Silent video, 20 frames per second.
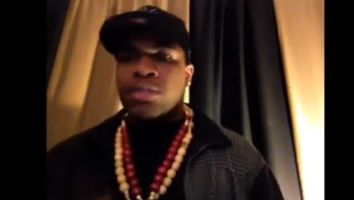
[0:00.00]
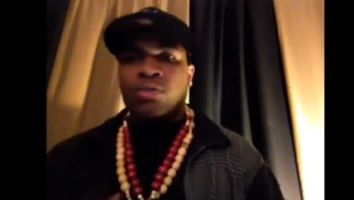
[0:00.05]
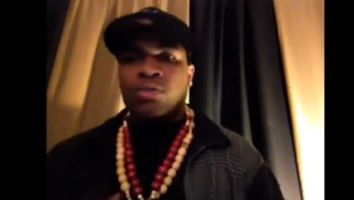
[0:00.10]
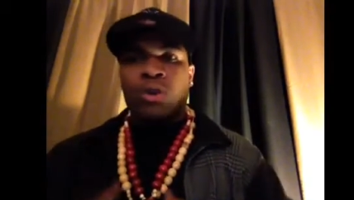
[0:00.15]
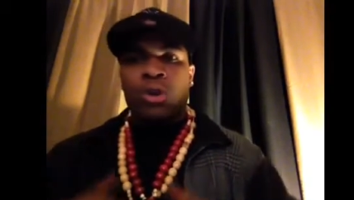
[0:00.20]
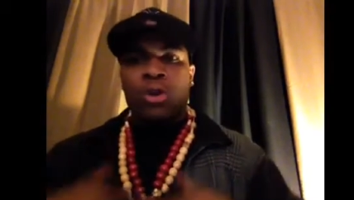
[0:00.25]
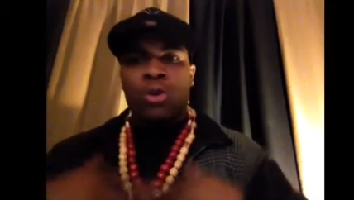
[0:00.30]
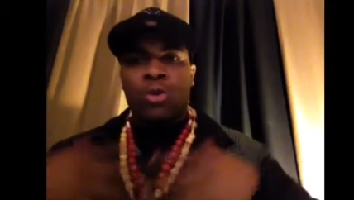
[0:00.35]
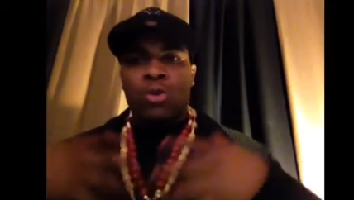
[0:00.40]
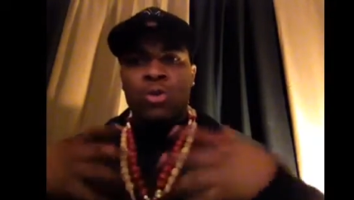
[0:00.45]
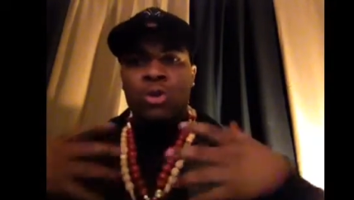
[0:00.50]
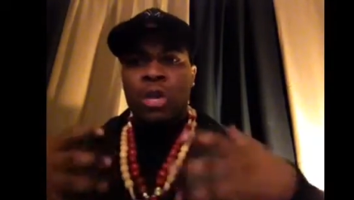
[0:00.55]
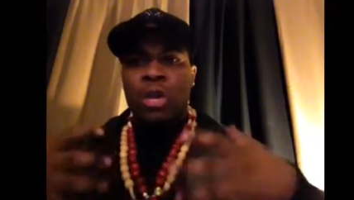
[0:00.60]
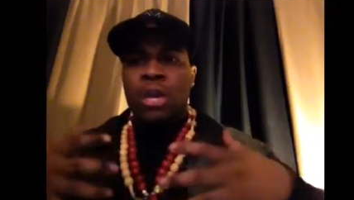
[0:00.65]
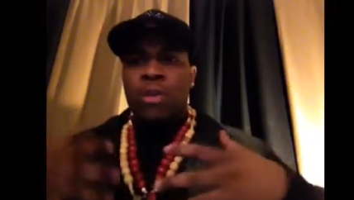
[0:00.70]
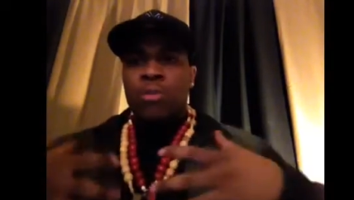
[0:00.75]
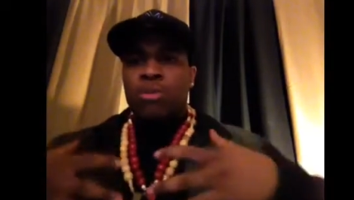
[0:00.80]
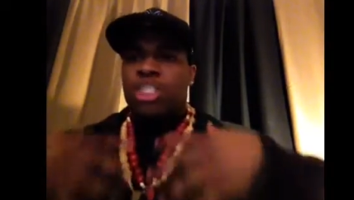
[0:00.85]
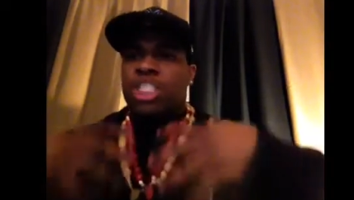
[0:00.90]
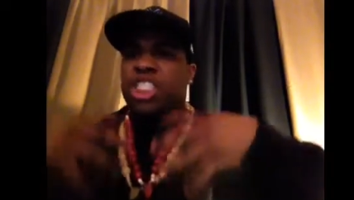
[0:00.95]
You know,
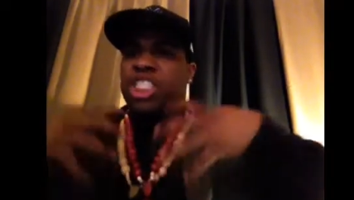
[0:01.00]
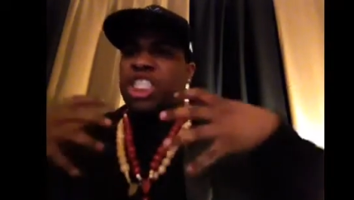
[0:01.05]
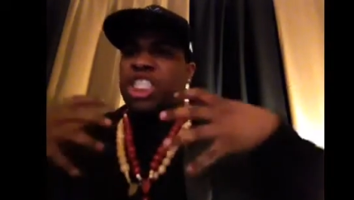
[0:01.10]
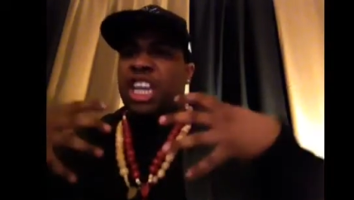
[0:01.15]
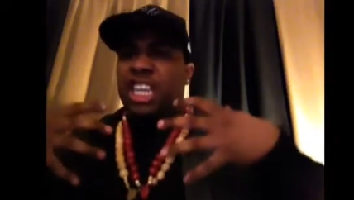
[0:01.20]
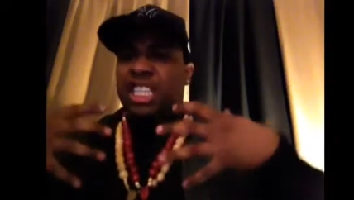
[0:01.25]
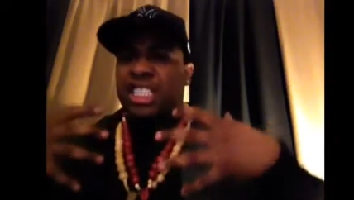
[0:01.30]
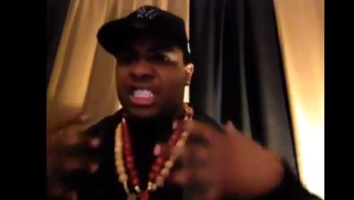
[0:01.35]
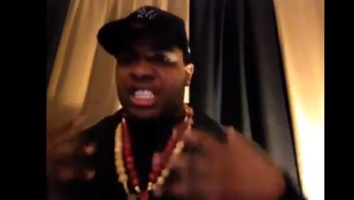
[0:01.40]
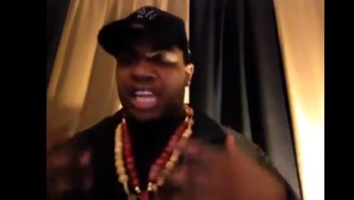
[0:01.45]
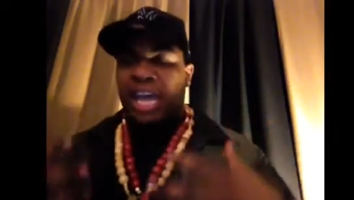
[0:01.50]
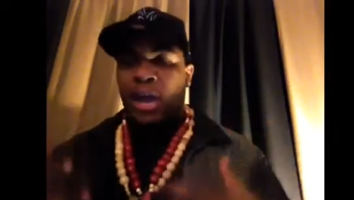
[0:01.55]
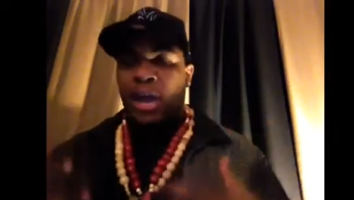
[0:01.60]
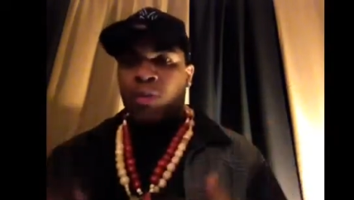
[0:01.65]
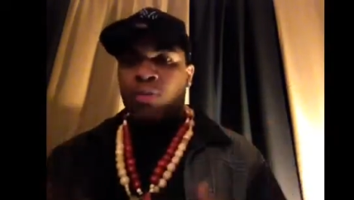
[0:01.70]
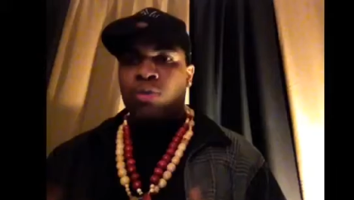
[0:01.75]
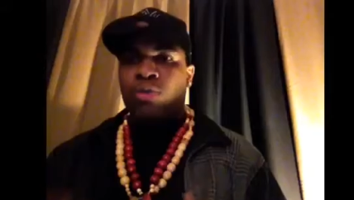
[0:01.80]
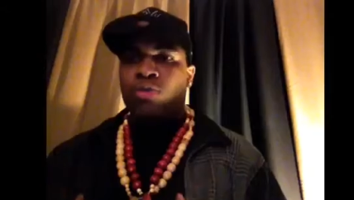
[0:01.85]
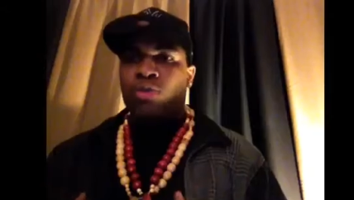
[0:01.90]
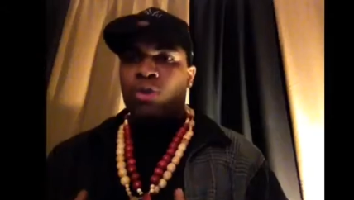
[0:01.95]
with your chest
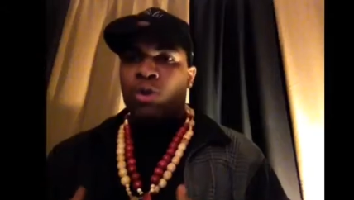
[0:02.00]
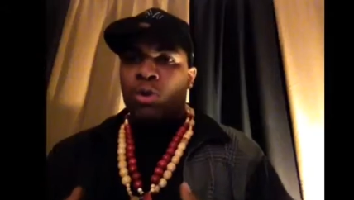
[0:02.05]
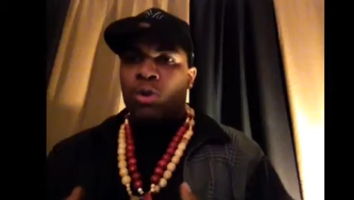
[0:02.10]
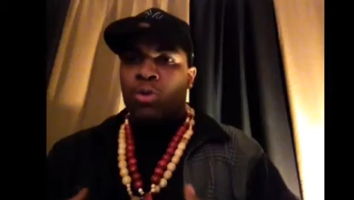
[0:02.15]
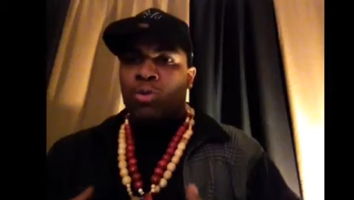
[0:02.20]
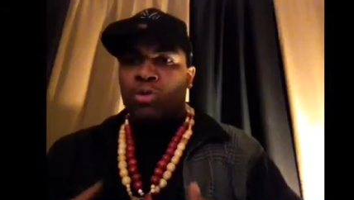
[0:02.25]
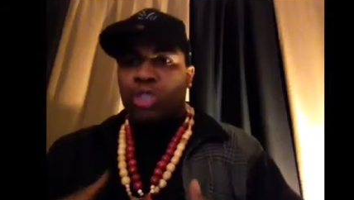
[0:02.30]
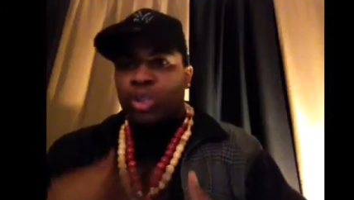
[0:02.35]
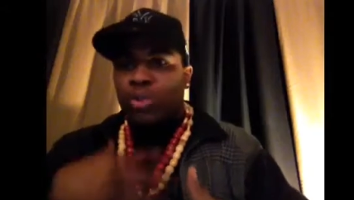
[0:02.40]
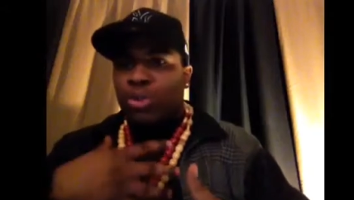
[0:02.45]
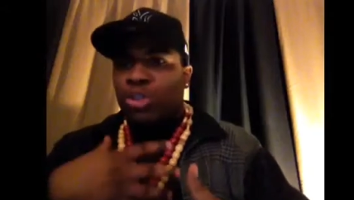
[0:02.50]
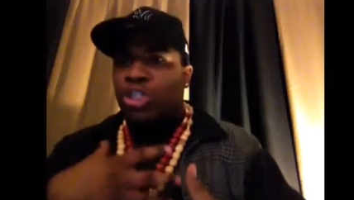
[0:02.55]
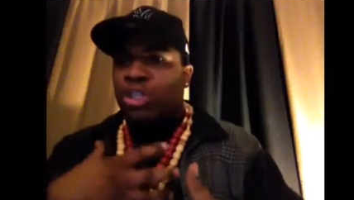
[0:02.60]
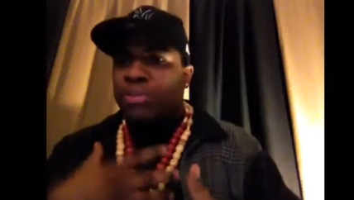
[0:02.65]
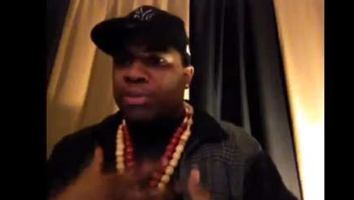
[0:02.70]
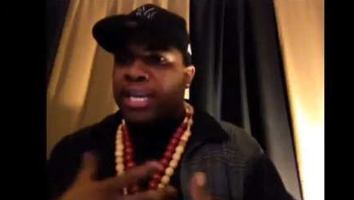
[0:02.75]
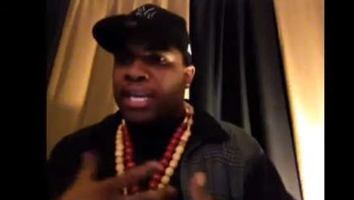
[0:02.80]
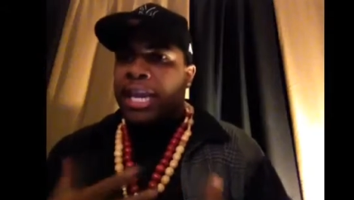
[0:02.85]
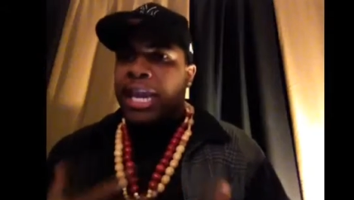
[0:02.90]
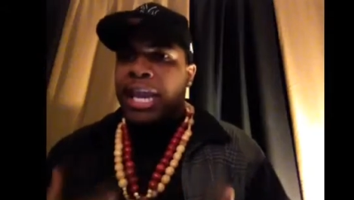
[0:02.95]
out. You know, she wants you
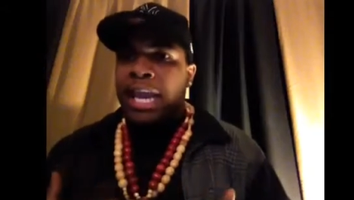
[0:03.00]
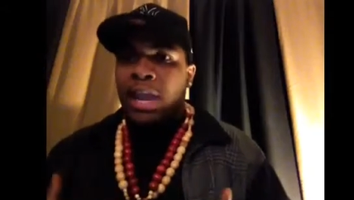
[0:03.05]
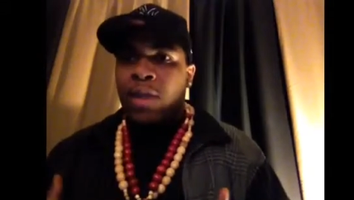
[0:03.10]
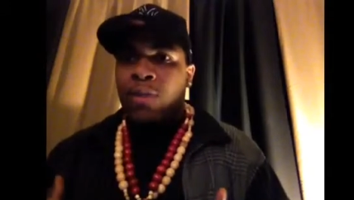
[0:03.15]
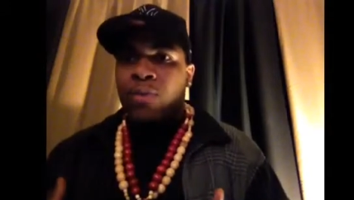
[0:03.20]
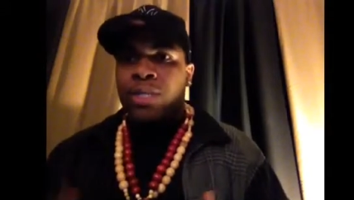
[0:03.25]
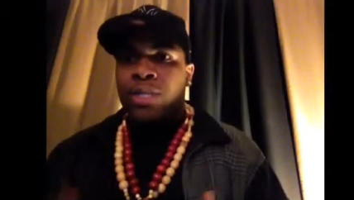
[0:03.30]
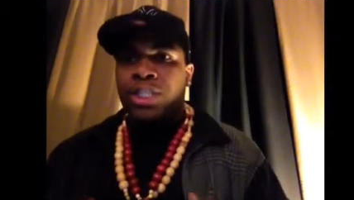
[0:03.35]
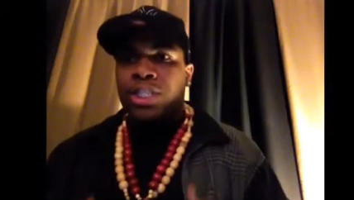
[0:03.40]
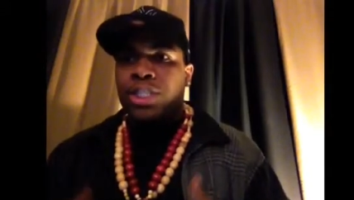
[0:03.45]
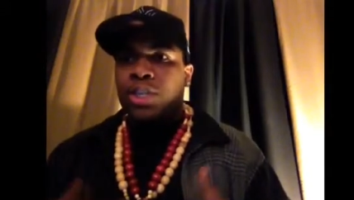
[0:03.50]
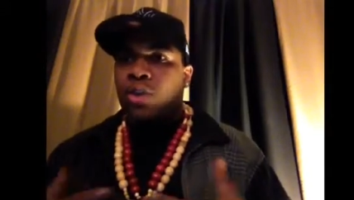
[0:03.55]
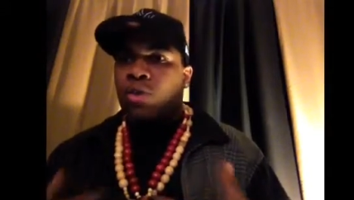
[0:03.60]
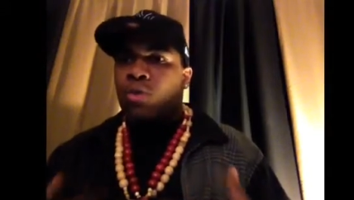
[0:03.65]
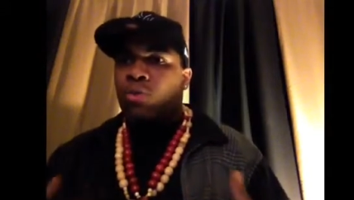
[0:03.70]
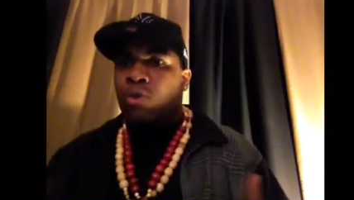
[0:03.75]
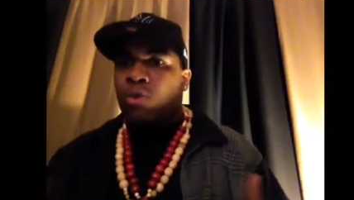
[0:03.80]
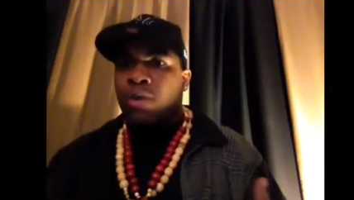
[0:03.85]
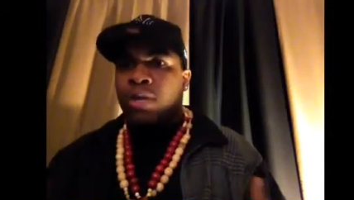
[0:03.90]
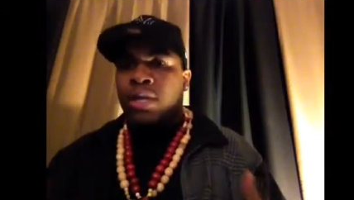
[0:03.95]
to be hairy. She
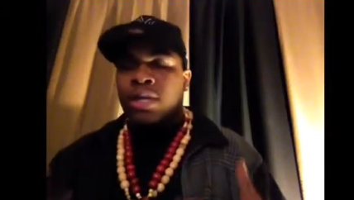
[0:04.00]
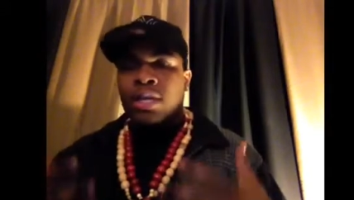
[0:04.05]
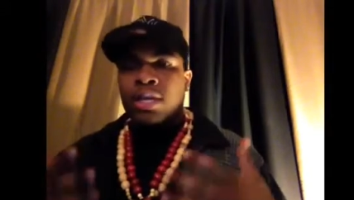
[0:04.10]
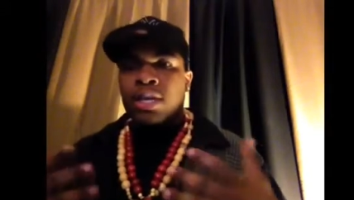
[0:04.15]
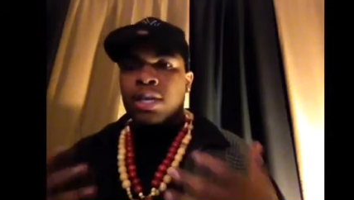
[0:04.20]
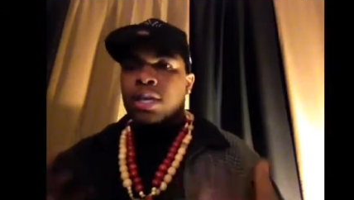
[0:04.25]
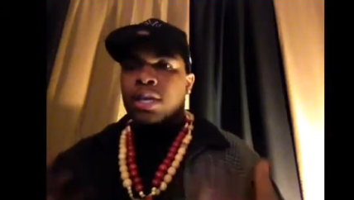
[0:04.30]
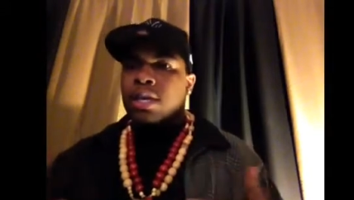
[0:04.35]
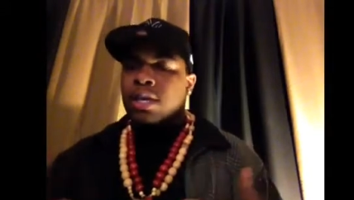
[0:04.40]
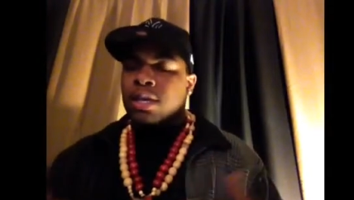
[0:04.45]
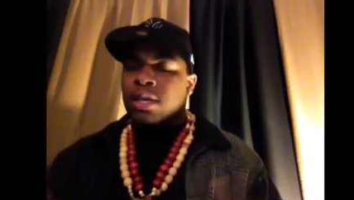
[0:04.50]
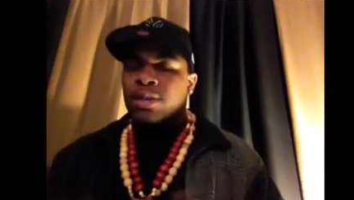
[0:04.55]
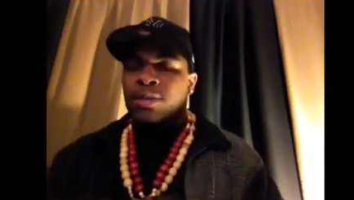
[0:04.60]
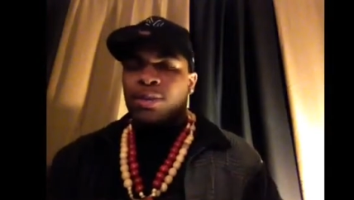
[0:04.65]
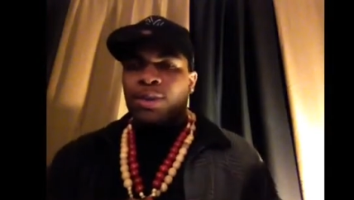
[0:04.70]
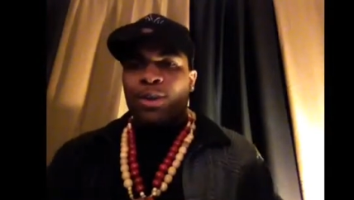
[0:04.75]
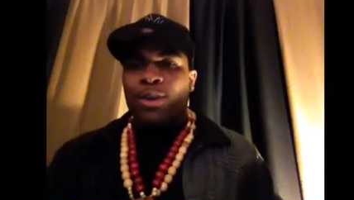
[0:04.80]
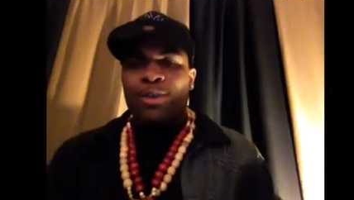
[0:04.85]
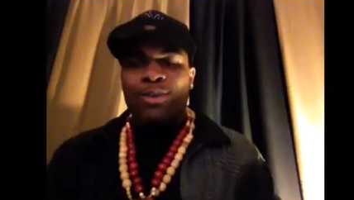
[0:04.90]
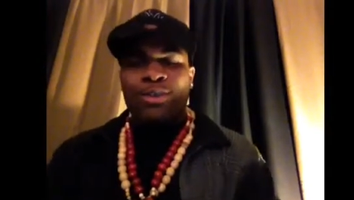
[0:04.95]
don't want, you
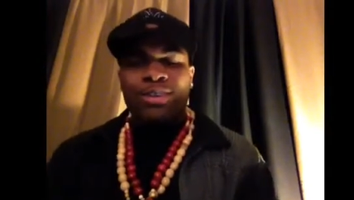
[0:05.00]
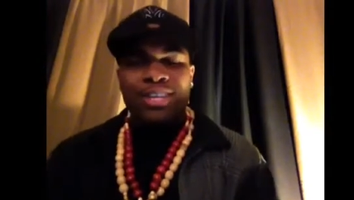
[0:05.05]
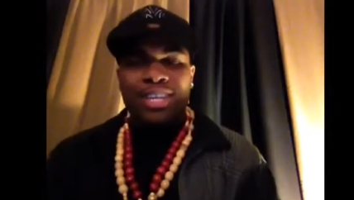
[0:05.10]
know,